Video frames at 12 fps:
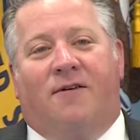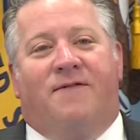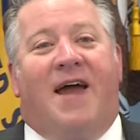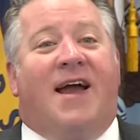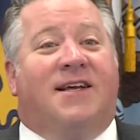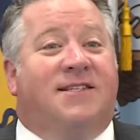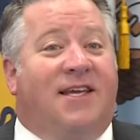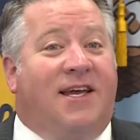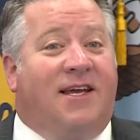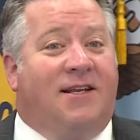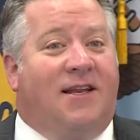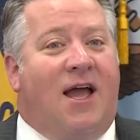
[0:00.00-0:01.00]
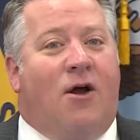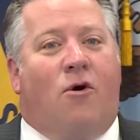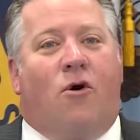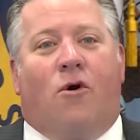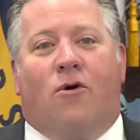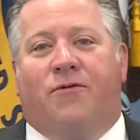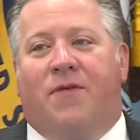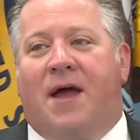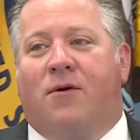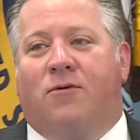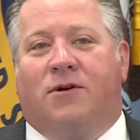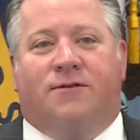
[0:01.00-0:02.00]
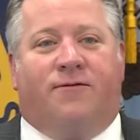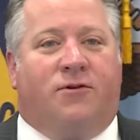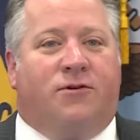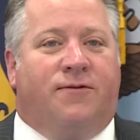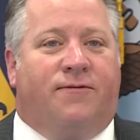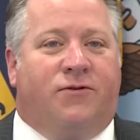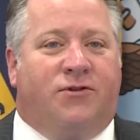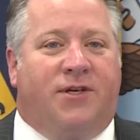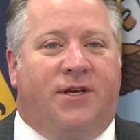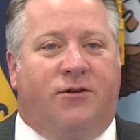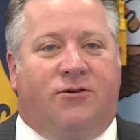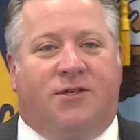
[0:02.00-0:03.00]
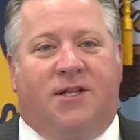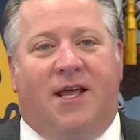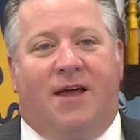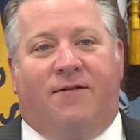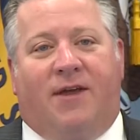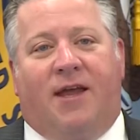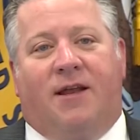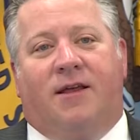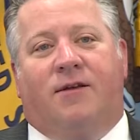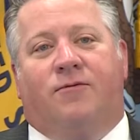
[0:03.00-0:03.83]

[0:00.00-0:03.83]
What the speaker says: vaccine, how hard that was for seniors to navigate it.